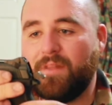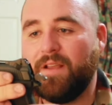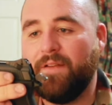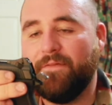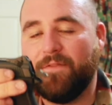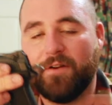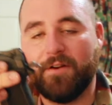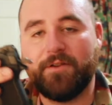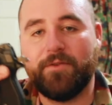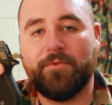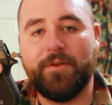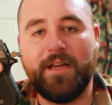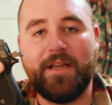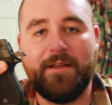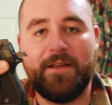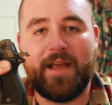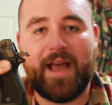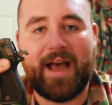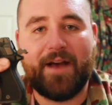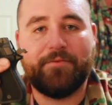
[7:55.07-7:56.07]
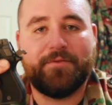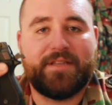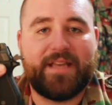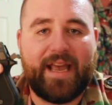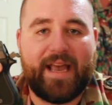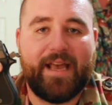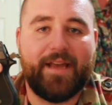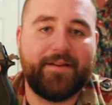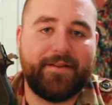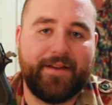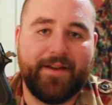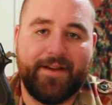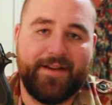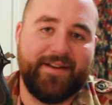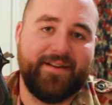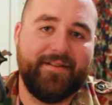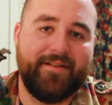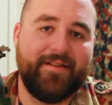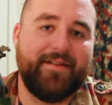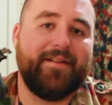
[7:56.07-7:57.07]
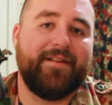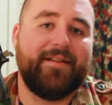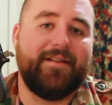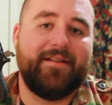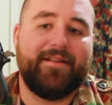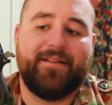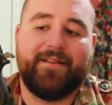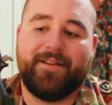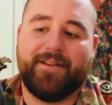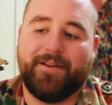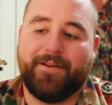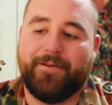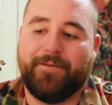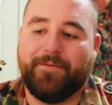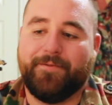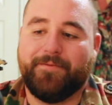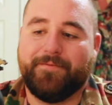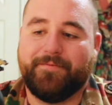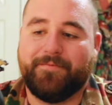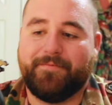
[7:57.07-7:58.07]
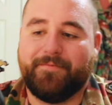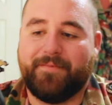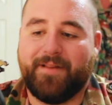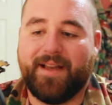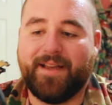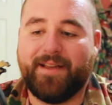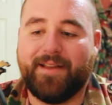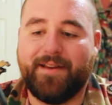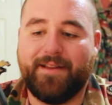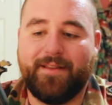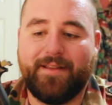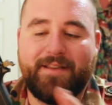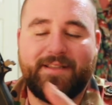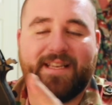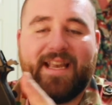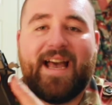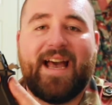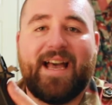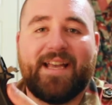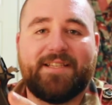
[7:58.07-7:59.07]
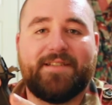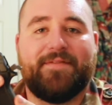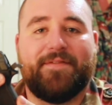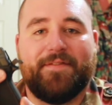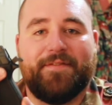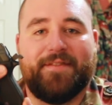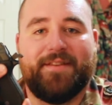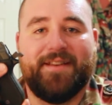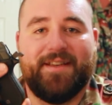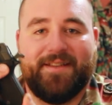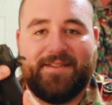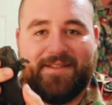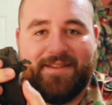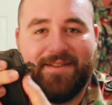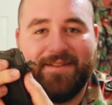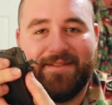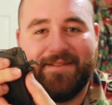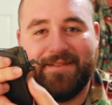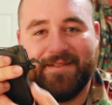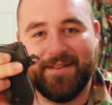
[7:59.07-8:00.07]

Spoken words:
For a 20-ounce handgun, I can at least ask for this,